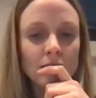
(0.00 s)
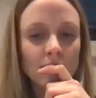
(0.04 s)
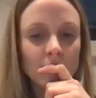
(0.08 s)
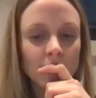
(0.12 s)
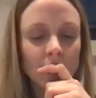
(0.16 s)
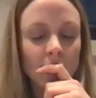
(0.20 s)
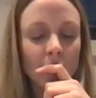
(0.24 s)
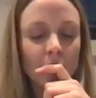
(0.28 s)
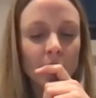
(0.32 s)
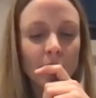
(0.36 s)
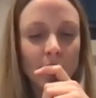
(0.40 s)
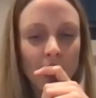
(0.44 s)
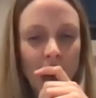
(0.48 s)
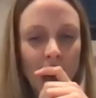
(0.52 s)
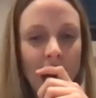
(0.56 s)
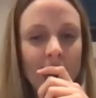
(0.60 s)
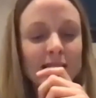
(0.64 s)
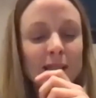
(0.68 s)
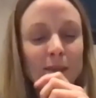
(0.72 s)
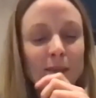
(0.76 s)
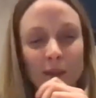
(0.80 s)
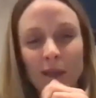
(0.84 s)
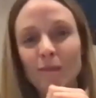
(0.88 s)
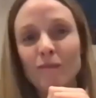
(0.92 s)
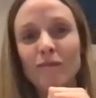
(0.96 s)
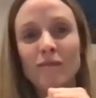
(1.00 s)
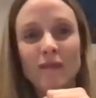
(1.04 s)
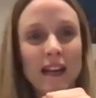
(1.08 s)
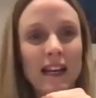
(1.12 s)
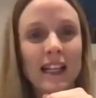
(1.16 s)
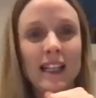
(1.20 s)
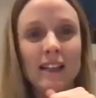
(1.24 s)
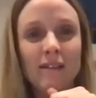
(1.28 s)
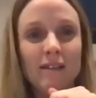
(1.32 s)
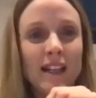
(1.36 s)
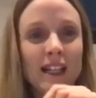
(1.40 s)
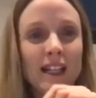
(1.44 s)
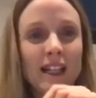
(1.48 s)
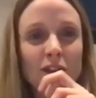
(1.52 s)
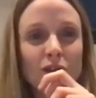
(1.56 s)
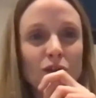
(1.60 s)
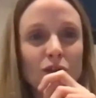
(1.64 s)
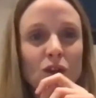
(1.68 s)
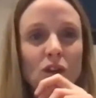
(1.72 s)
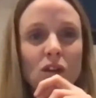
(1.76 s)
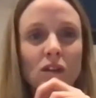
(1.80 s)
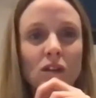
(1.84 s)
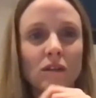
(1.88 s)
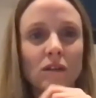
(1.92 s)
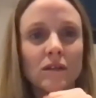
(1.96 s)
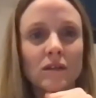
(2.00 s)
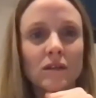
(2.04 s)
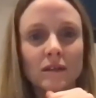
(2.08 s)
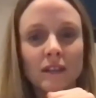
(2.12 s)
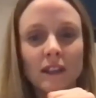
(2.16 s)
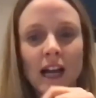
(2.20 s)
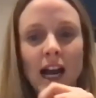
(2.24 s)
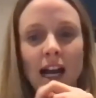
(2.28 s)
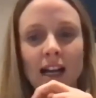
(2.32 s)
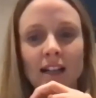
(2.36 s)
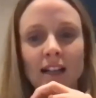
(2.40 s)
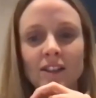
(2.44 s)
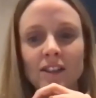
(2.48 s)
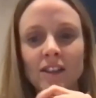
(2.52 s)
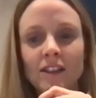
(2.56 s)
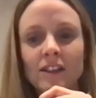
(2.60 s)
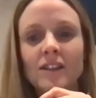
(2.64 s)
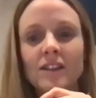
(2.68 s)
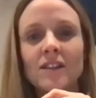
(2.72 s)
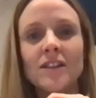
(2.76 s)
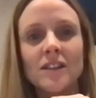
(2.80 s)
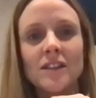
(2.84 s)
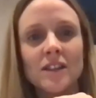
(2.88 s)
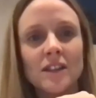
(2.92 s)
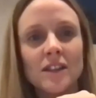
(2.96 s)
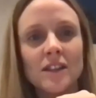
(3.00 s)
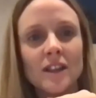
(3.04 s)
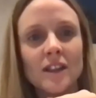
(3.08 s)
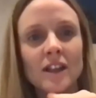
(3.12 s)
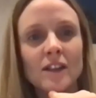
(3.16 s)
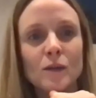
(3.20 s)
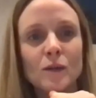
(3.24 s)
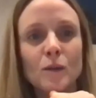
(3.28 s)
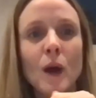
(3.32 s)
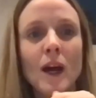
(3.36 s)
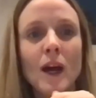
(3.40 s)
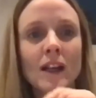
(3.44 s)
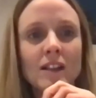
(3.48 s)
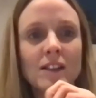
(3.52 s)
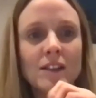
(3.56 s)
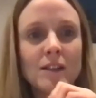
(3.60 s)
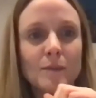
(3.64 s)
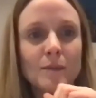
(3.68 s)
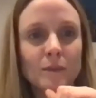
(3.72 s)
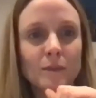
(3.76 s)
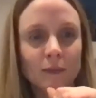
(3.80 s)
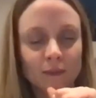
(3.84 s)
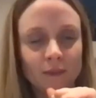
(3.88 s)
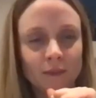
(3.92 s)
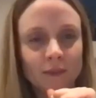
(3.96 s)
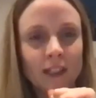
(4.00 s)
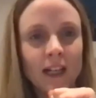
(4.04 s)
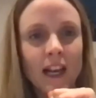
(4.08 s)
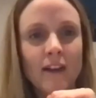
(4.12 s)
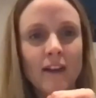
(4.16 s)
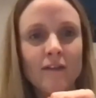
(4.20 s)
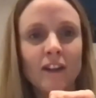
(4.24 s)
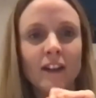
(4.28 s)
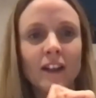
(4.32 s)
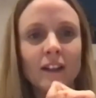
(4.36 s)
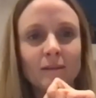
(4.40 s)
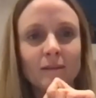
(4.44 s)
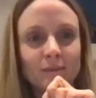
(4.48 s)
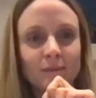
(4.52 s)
they had to be really, really strong actors as well as clever